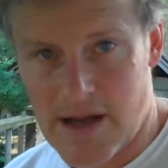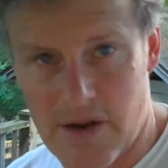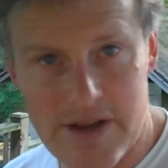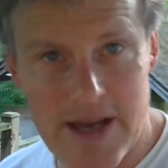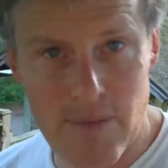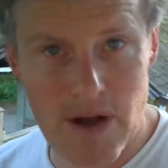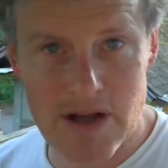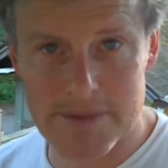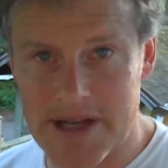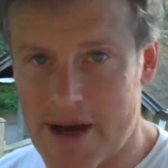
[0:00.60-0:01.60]
Okay,
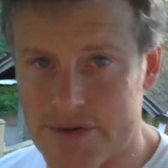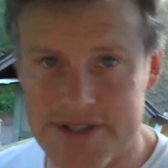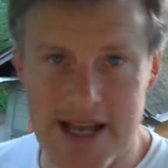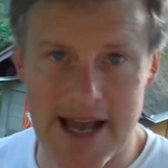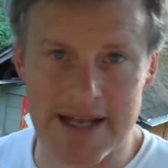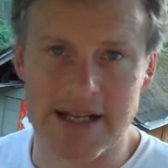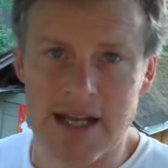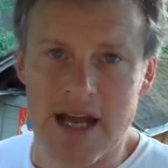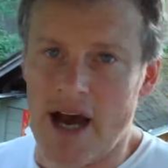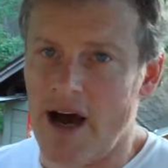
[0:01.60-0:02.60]
welcome to Outside.
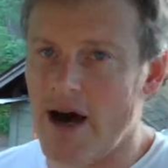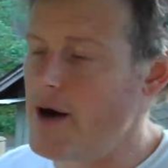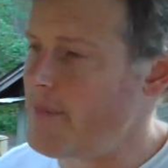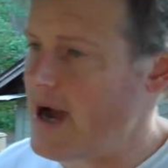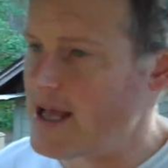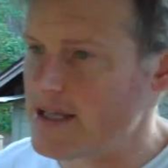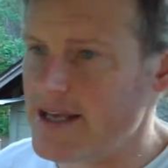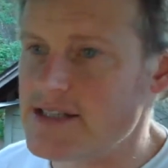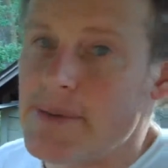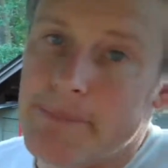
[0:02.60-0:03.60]
I
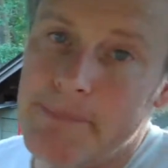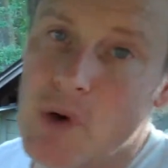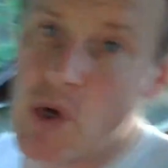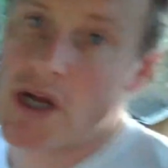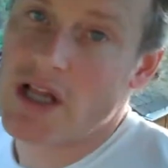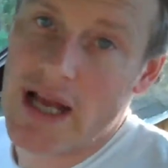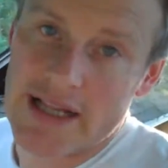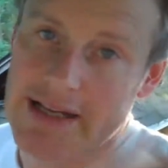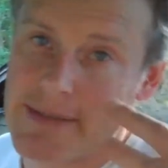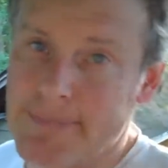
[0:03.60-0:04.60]
like to grill, I
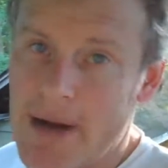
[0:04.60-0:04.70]
like to